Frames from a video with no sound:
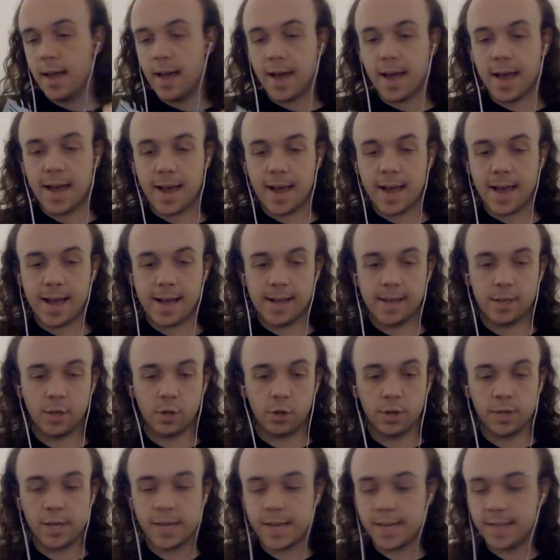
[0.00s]
And
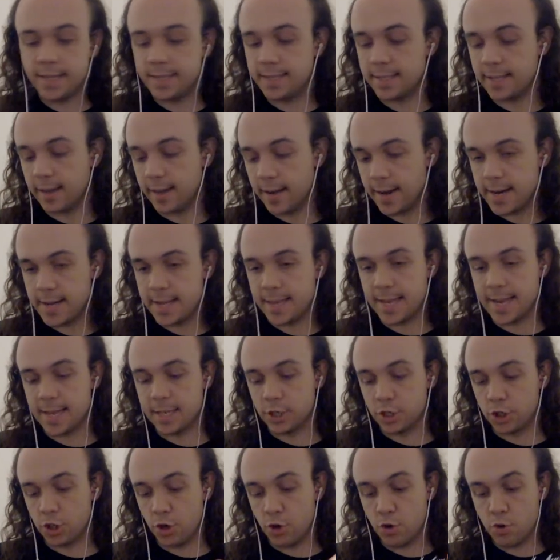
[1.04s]
on the inside,
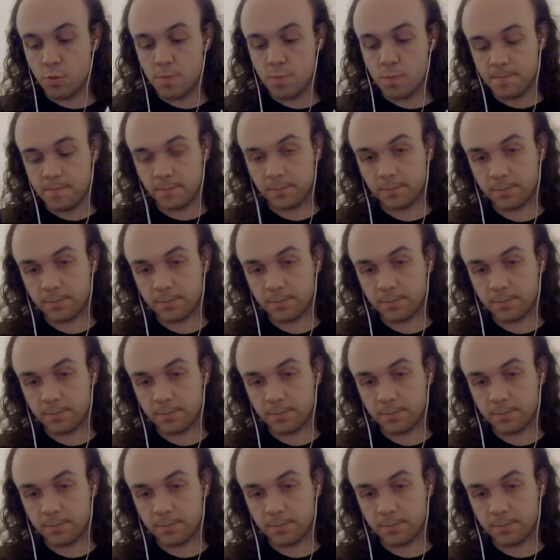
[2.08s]
there's a tomb.